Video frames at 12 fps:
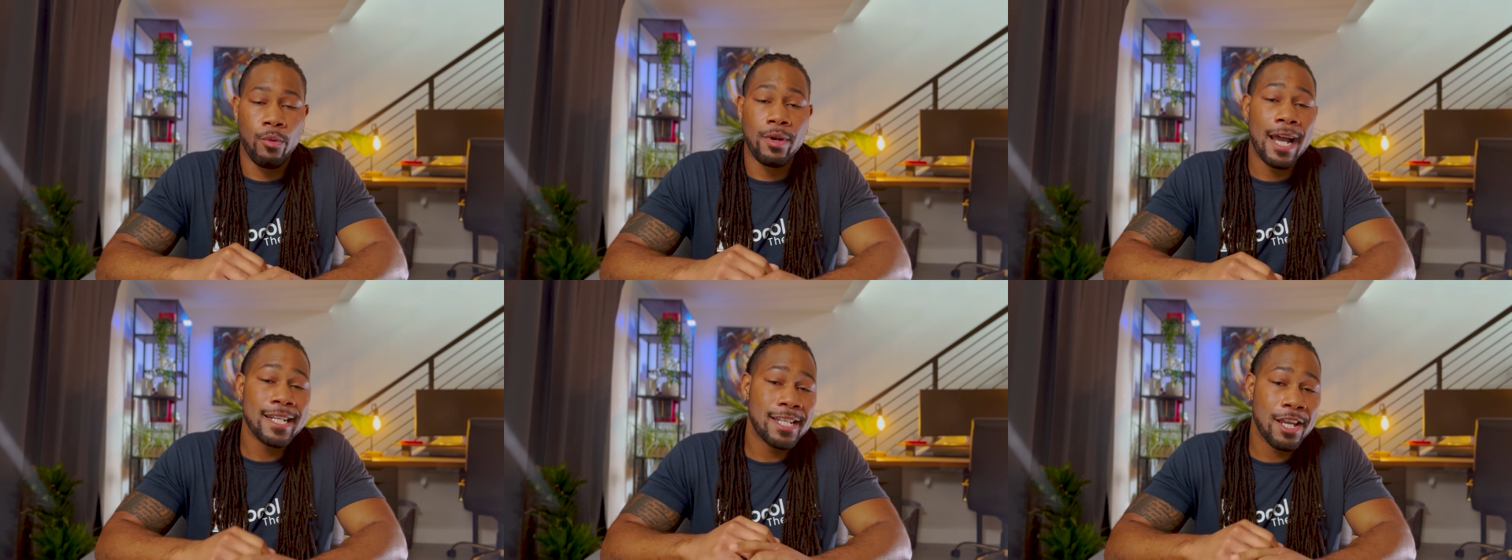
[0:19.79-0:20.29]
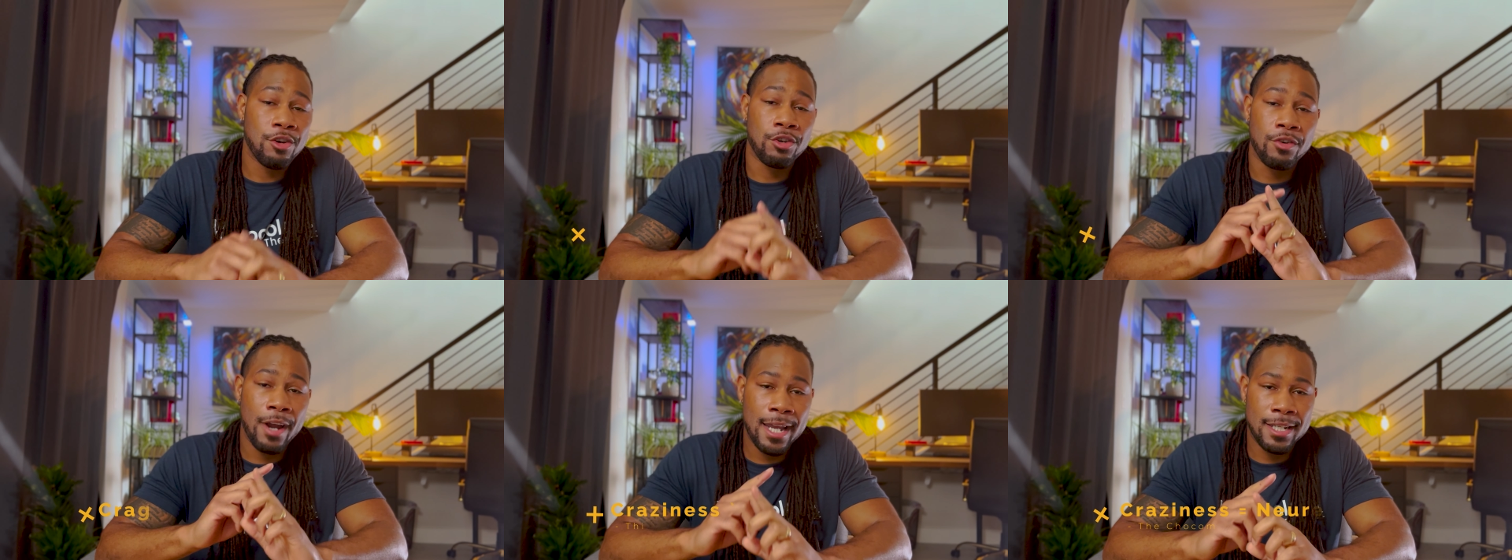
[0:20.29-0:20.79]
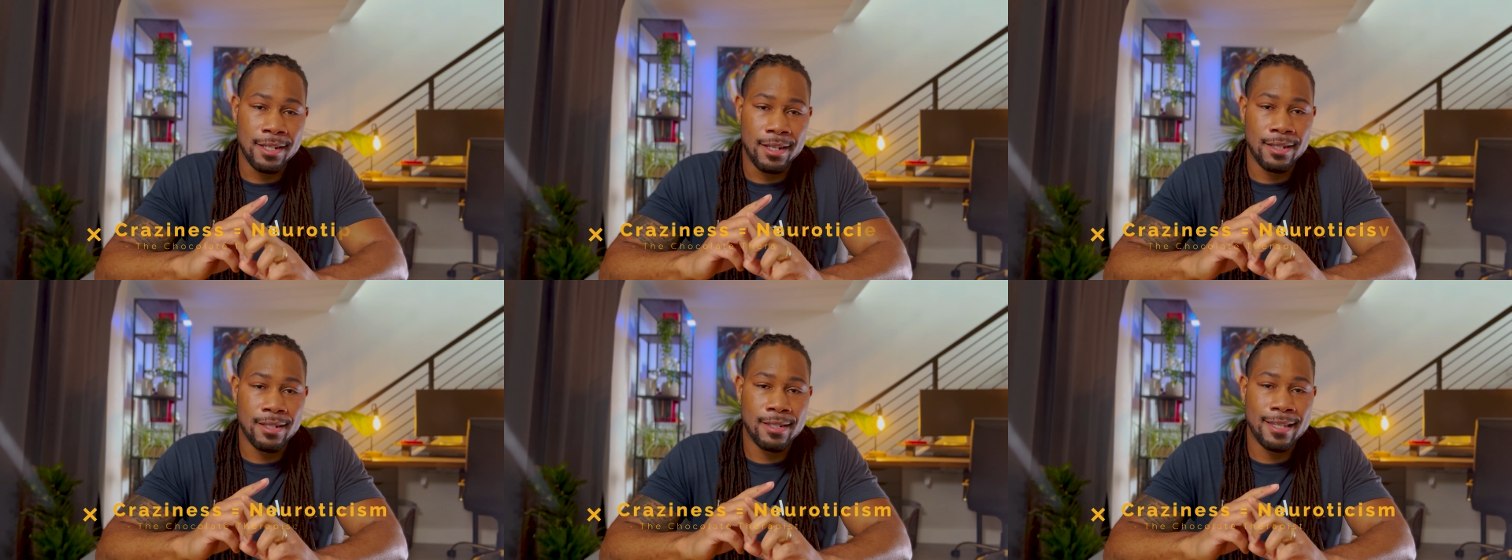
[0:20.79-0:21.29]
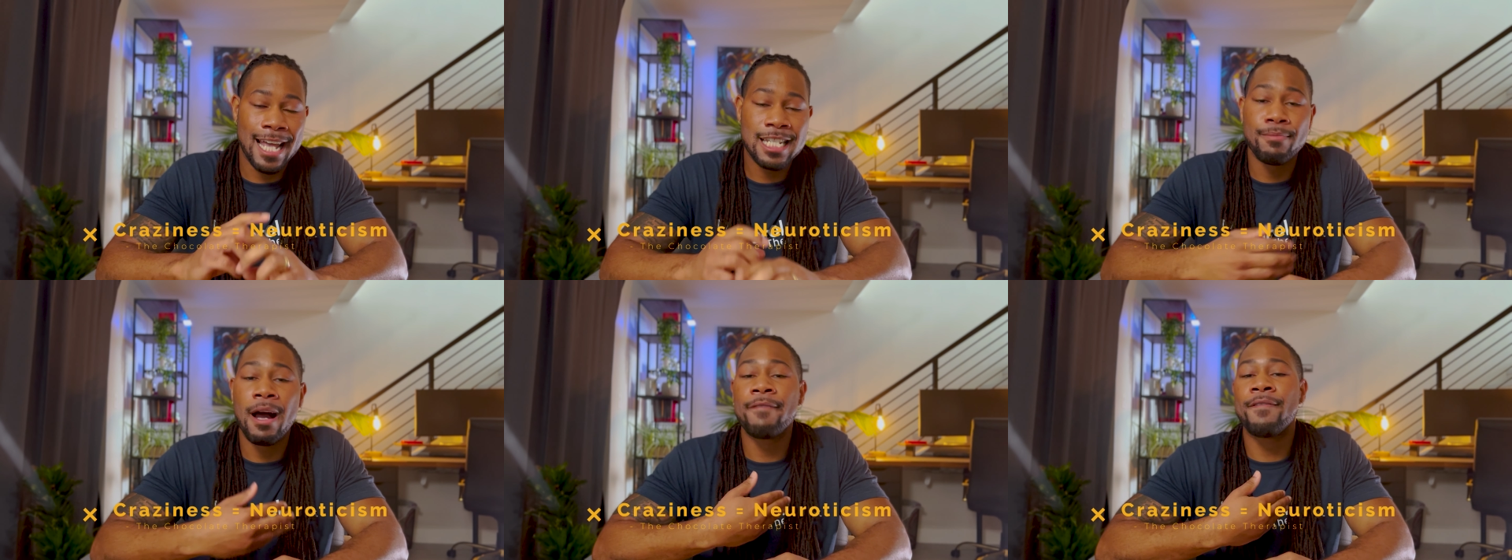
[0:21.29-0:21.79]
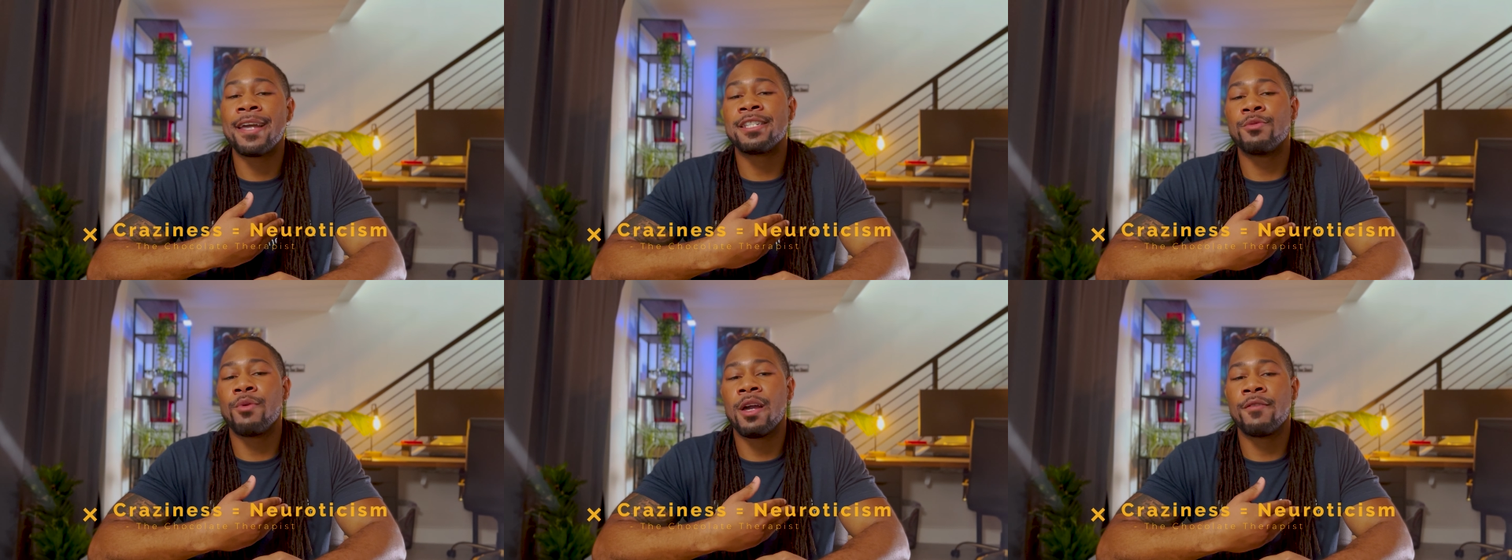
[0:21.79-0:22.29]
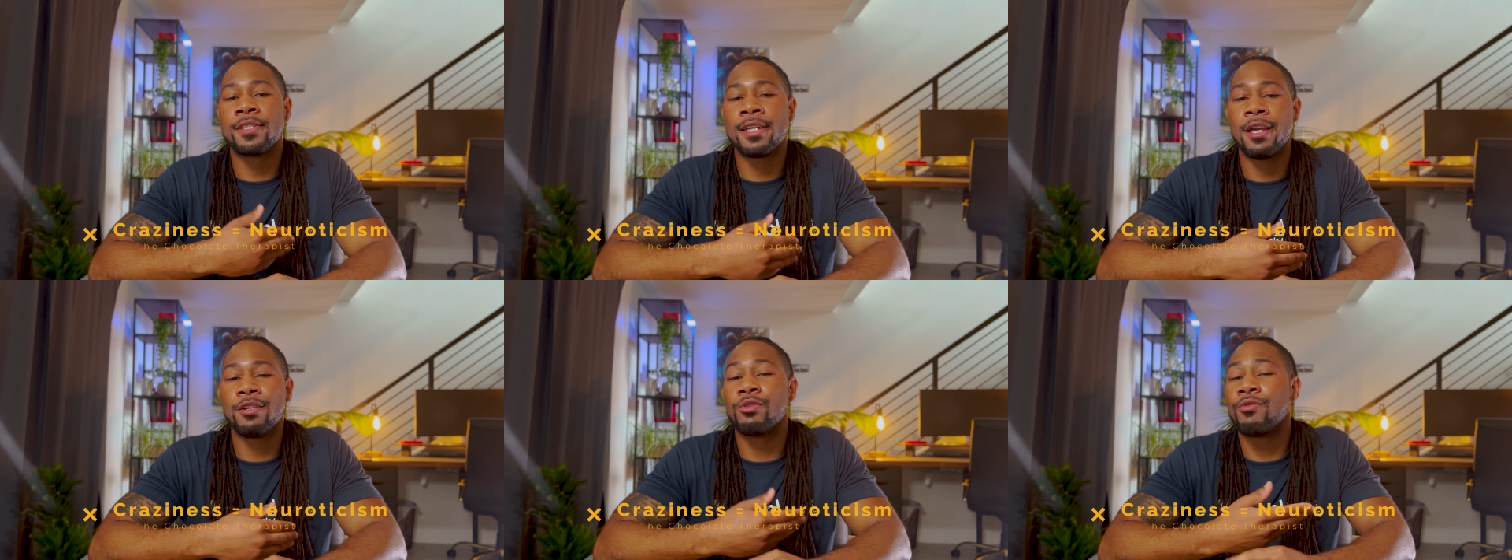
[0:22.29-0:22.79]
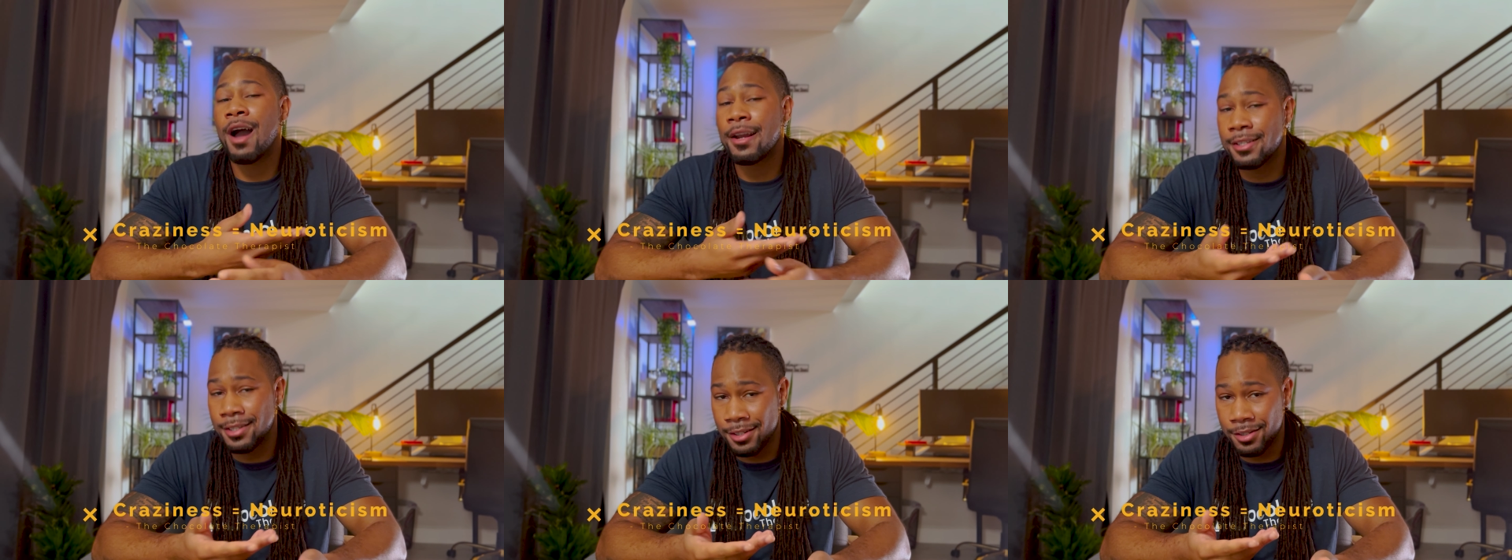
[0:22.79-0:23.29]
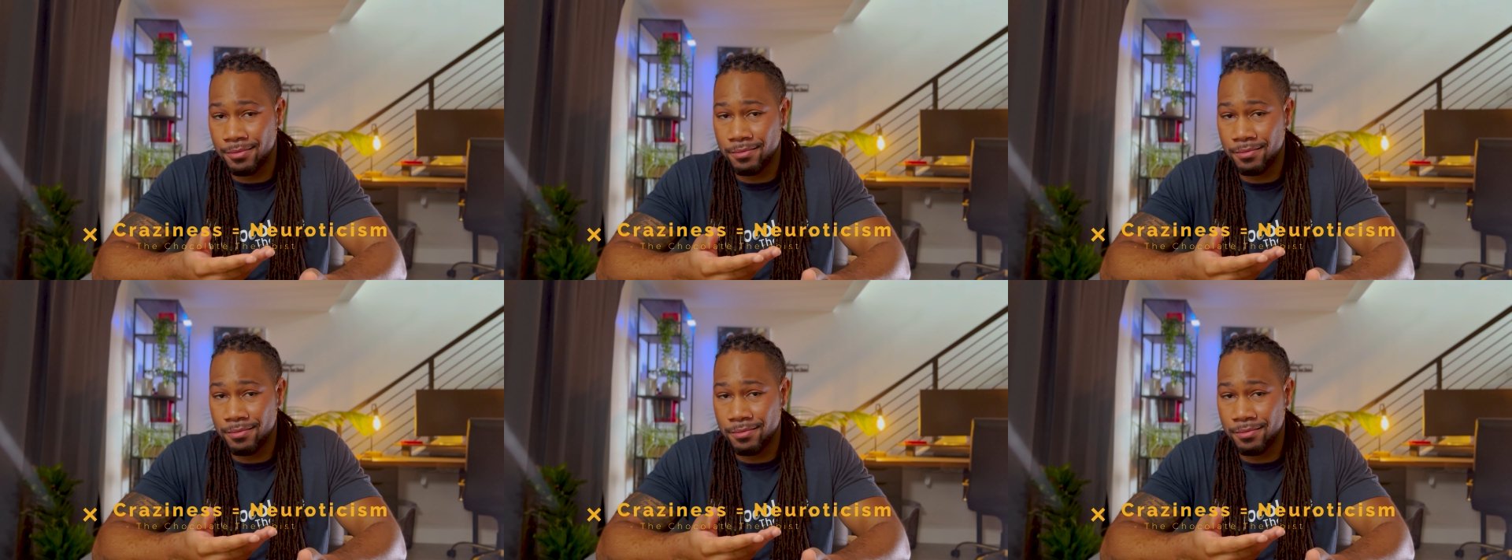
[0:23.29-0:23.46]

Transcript: When I say your craziness, that's my fancy way of saying neuroticism.